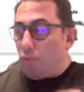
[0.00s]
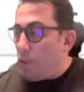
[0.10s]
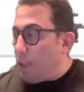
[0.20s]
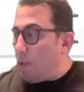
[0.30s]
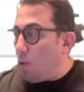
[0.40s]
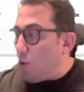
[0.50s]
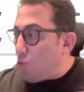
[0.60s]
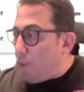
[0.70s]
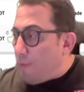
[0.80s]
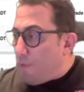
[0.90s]
a loss with
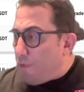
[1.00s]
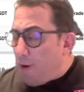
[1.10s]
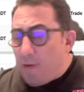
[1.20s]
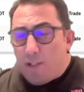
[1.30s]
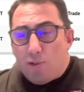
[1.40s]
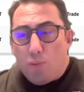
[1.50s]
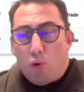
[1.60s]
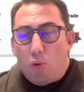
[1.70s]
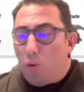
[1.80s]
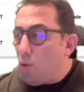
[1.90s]
a very
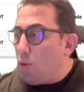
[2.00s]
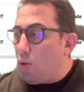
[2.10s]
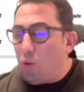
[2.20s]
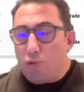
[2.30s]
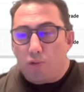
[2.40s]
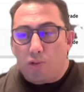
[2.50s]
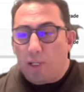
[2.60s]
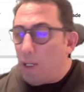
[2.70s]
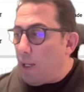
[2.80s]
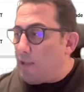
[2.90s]
small losses
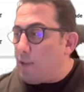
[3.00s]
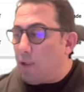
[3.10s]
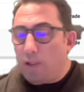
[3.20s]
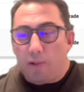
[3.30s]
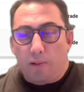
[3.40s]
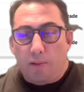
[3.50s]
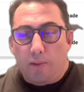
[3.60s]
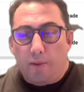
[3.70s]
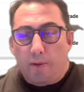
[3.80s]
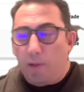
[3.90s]
as a dollar.
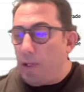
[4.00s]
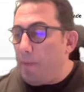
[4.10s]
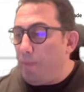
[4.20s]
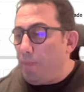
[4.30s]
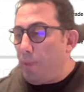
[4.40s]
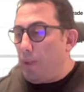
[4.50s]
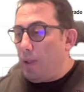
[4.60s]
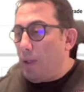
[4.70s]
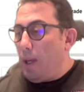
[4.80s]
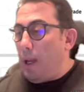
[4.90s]
Okay,
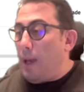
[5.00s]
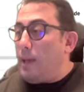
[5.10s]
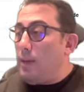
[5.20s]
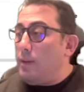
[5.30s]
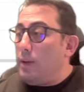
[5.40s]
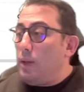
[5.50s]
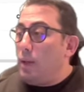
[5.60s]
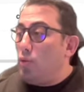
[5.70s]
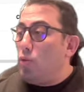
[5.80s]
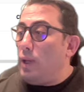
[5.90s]
and
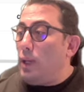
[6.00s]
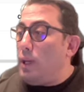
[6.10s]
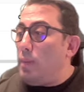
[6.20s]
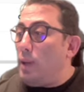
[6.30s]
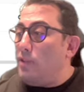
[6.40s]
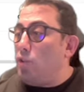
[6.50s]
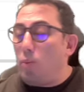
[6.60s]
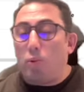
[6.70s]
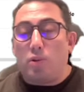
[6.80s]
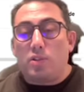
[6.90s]
today he makes 0
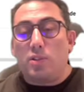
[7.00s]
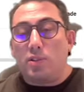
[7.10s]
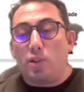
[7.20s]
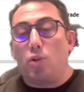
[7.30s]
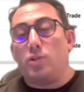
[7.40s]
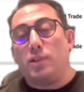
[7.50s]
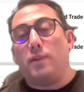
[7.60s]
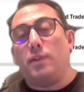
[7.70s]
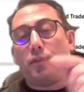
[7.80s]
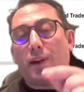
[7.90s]

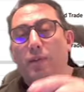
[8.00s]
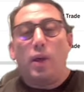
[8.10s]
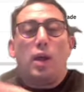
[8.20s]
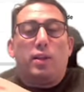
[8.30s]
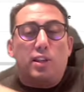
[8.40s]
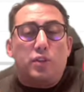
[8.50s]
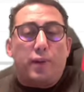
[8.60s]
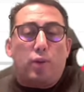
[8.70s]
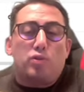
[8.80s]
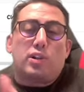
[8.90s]
0.075. These
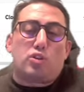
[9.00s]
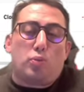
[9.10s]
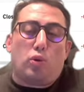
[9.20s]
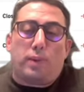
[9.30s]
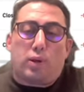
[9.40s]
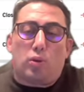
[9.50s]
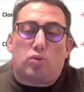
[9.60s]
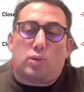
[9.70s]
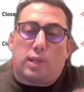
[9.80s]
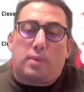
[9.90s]
values are small because
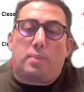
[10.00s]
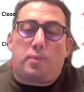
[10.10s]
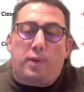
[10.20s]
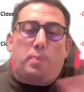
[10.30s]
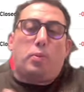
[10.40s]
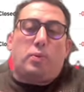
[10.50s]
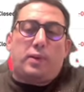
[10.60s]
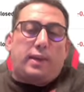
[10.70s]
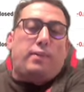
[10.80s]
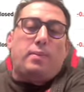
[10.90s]
the, we
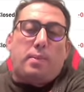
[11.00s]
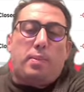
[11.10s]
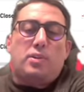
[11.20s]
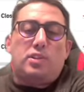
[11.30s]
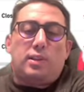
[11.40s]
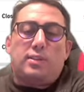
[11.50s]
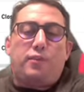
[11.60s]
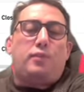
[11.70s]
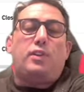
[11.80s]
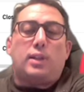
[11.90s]
give him a budget is a
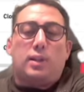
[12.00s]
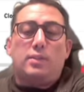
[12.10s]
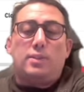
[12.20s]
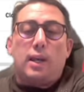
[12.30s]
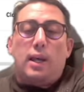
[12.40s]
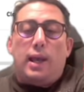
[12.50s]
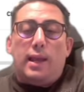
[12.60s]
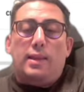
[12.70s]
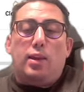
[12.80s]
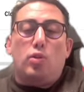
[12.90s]
fifty dollars, and
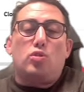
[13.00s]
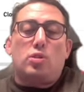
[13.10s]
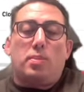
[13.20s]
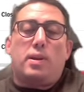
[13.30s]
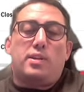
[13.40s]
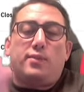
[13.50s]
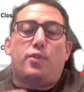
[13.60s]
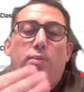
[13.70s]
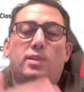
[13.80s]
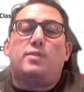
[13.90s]
he used the margin
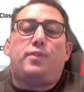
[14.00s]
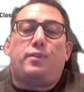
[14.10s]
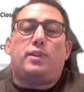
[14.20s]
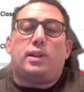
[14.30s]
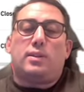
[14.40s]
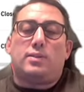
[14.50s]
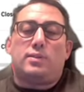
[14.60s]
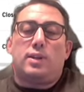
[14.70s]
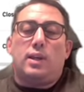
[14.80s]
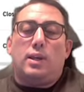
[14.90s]
from this fifty dollars.
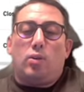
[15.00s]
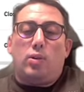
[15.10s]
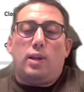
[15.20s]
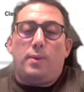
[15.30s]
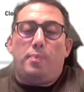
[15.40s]
Okay,